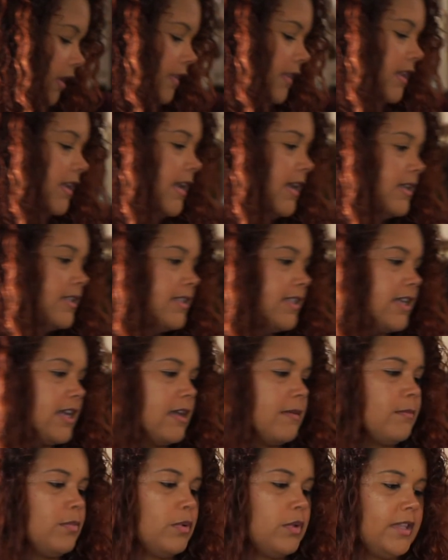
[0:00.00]
The next thing
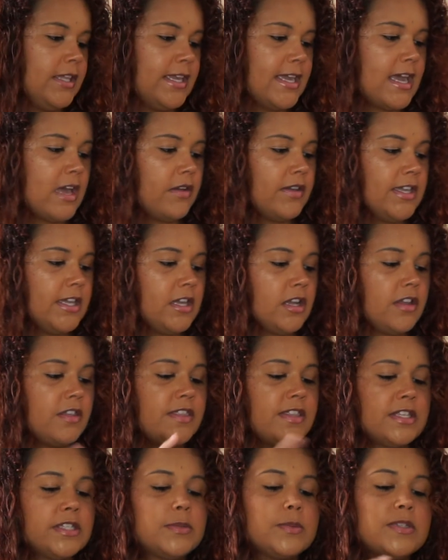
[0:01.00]
I'm pulling out here,
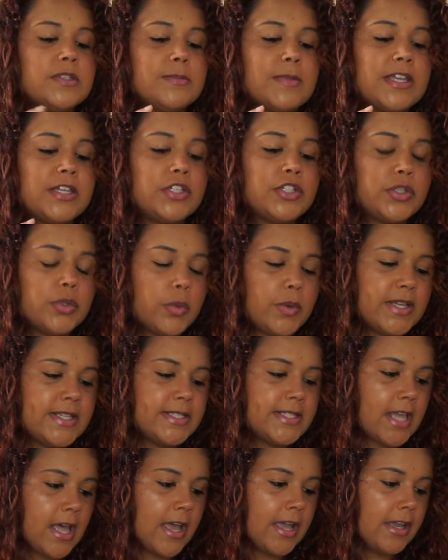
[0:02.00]
this was my
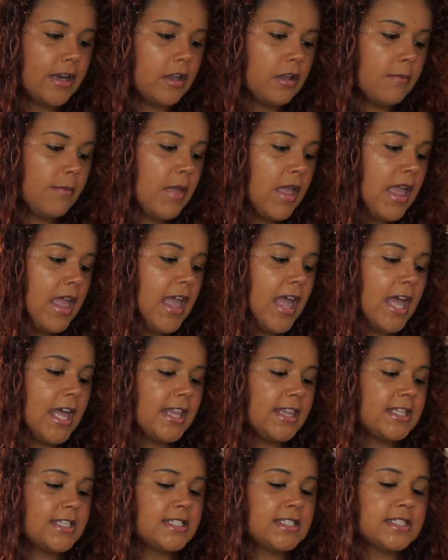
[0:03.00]
choice item,
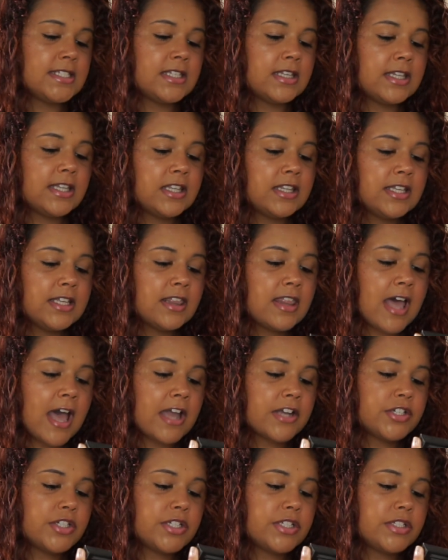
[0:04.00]
and this is Lily
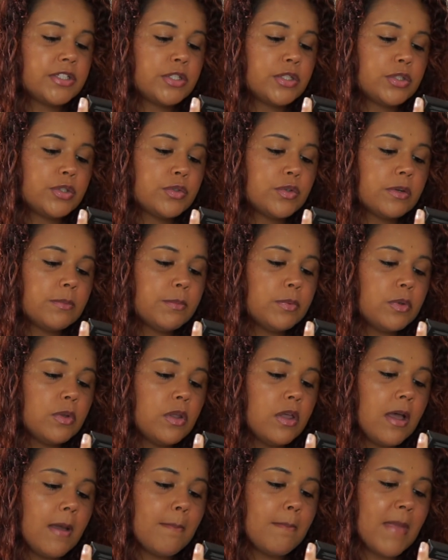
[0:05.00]
Lashes
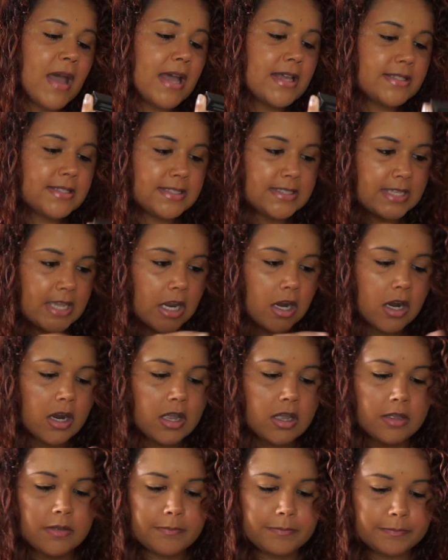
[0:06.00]
Triple
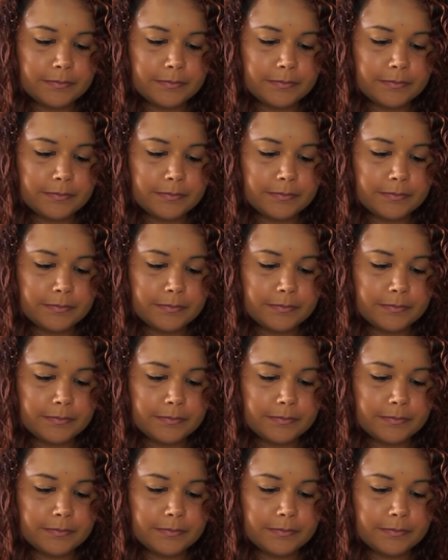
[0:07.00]
Mascara.